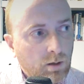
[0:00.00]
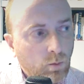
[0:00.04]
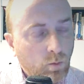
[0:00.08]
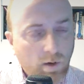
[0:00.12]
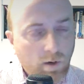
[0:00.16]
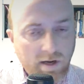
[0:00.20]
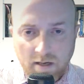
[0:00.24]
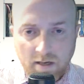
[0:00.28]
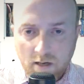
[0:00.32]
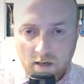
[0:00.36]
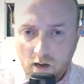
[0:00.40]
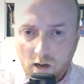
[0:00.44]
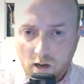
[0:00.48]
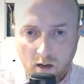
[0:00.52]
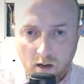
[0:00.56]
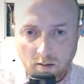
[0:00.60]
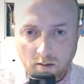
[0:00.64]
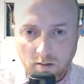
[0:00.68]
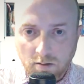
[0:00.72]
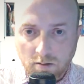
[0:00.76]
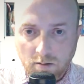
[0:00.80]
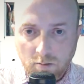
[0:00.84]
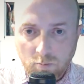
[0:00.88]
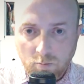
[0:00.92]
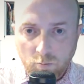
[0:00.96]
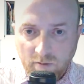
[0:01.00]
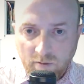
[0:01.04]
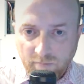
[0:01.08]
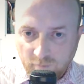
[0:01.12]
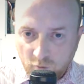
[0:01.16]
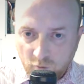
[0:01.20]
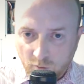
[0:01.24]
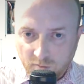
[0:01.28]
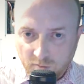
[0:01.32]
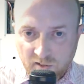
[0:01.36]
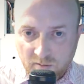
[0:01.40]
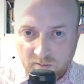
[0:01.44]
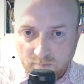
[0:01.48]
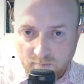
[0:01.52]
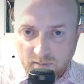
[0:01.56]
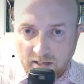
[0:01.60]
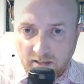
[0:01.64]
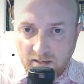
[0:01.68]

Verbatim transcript: we've got to meet